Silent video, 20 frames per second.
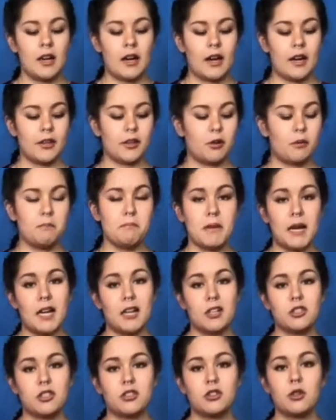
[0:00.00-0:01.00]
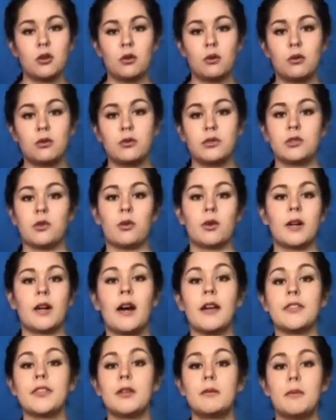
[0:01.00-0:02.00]
either mash those or
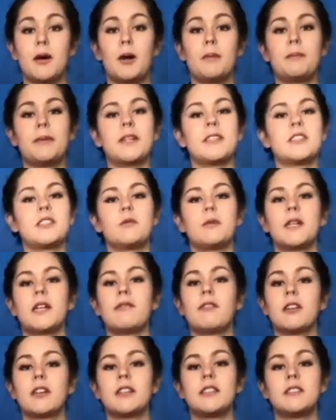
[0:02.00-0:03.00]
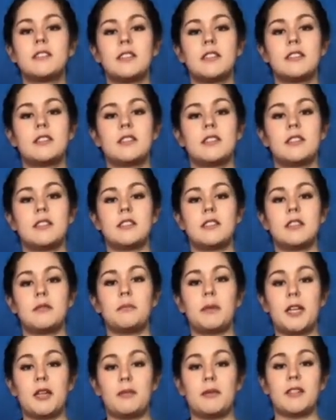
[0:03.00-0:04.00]
cut them up into whatever consistency
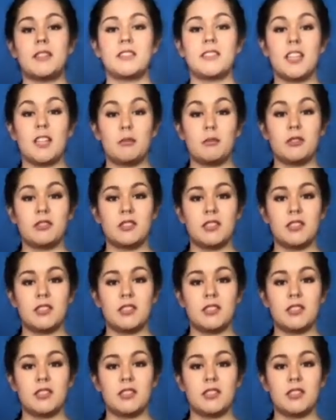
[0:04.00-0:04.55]
baby is able